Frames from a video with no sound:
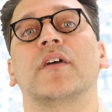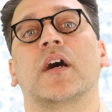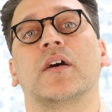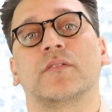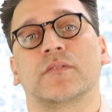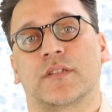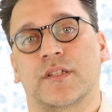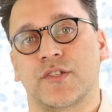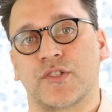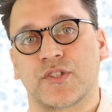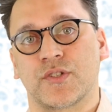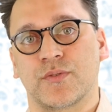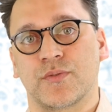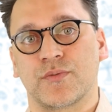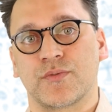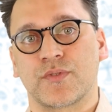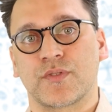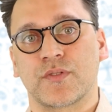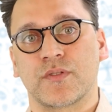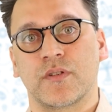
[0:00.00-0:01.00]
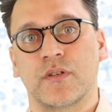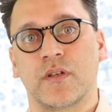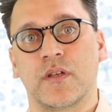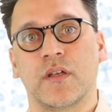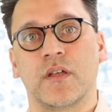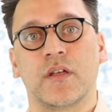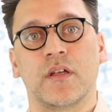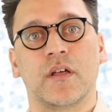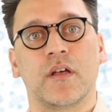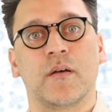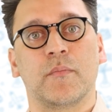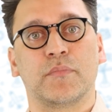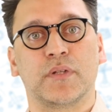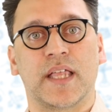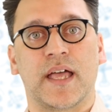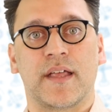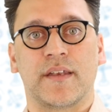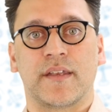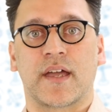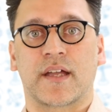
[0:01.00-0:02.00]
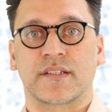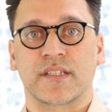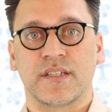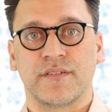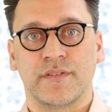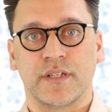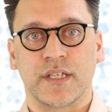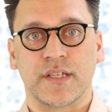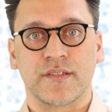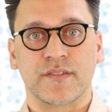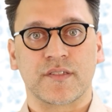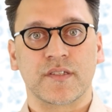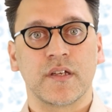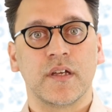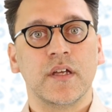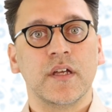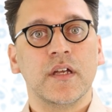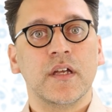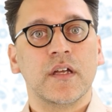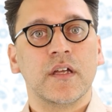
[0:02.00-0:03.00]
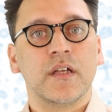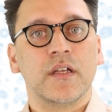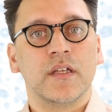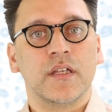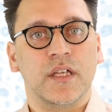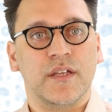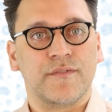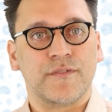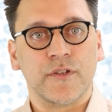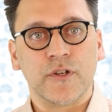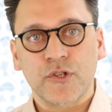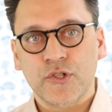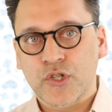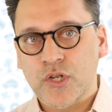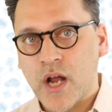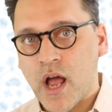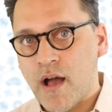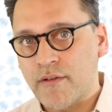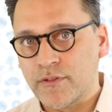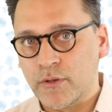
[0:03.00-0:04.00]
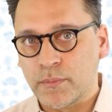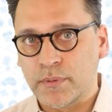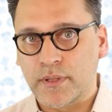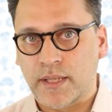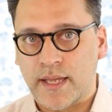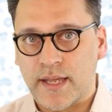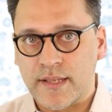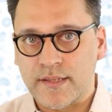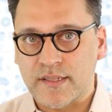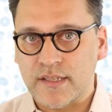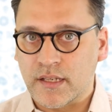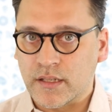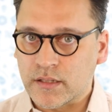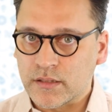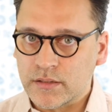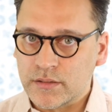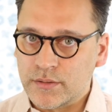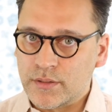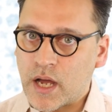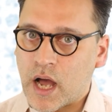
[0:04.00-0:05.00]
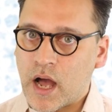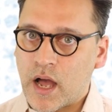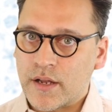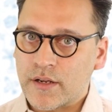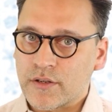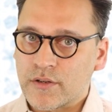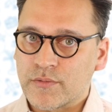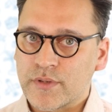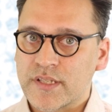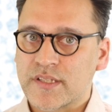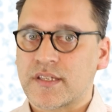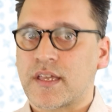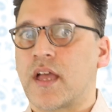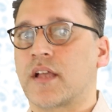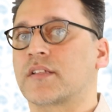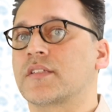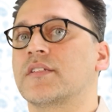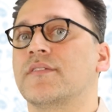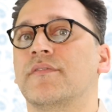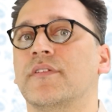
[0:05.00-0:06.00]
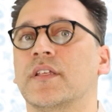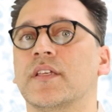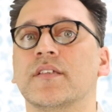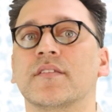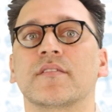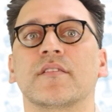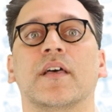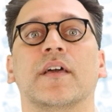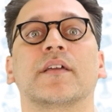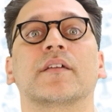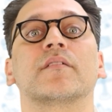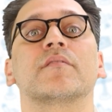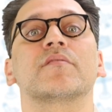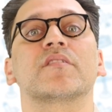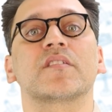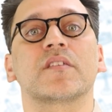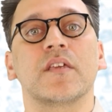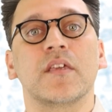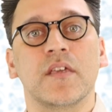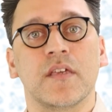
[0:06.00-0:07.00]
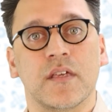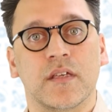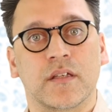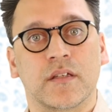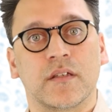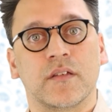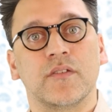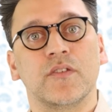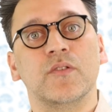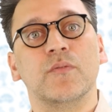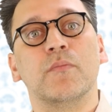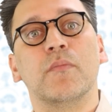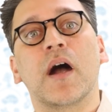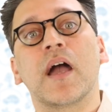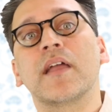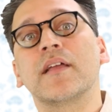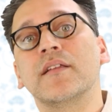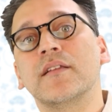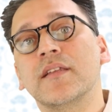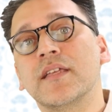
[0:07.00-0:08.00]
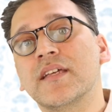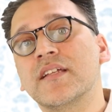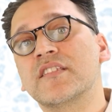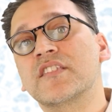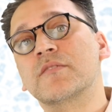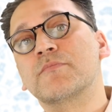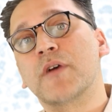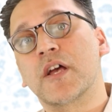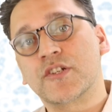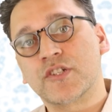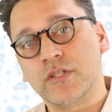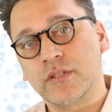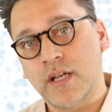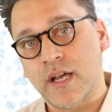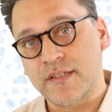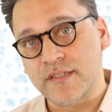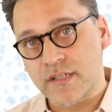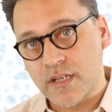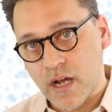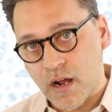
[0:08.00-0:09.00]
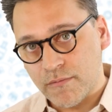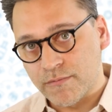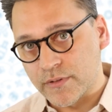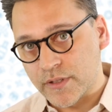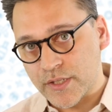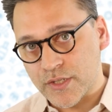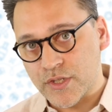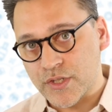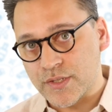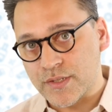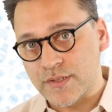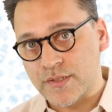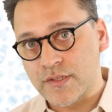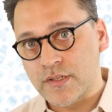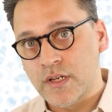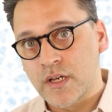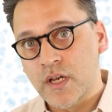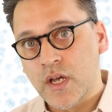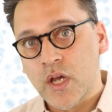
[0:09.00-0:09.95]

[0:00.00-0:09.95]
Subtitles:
health issues. Planned activities. If your travel plans include higher risk activities like skiing, you might need specialized coverages,